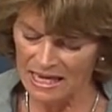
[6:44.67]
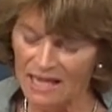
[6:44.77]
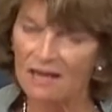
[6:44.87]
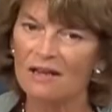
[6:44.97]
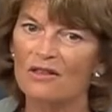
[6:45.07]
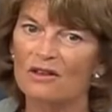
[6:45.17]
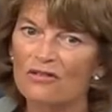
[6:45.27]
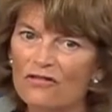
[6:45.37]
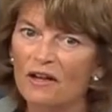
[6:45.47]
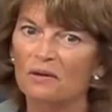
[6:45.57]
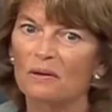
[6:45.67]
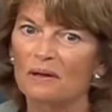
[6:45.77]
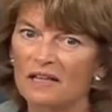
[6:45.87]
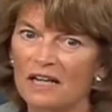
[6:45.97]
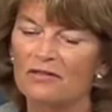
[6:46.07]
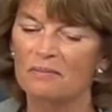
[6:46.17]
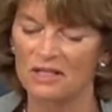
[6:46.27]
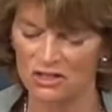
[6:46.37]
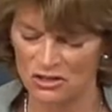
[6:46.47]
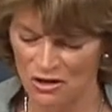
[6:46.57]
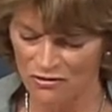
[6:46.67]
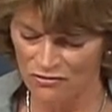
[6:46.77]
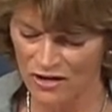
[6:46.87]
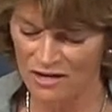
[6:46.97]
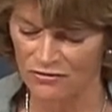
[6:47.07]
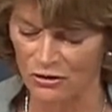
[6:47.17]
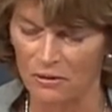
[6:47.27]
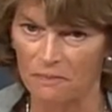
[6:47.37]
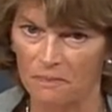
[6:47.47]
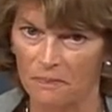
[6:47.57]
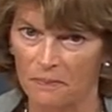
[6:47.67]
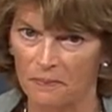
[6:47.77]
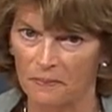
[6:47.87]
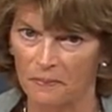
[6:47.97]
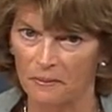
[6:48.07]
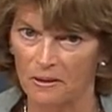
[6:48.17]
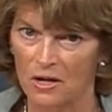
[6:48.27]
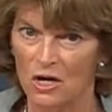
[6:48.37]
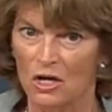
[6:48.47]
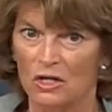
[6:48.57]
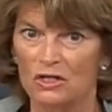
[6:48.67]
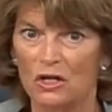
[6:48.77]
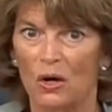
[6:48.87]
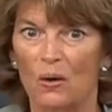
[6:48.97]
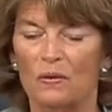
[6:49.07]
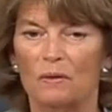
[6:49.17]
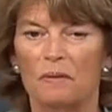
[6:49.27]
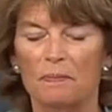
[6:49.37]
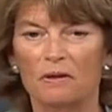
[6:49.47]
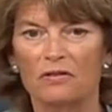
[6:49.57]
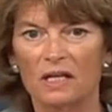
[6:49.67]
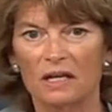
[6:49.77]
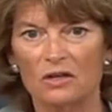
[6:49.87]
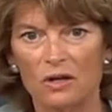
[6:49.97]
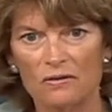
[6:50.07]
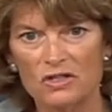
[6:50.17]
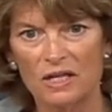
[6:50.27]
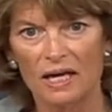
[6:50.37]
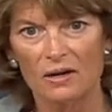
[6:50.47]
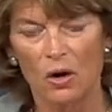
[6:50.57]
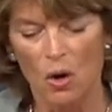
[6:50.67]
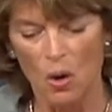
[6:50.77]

in the federal government's favor. So the people of King Cove said,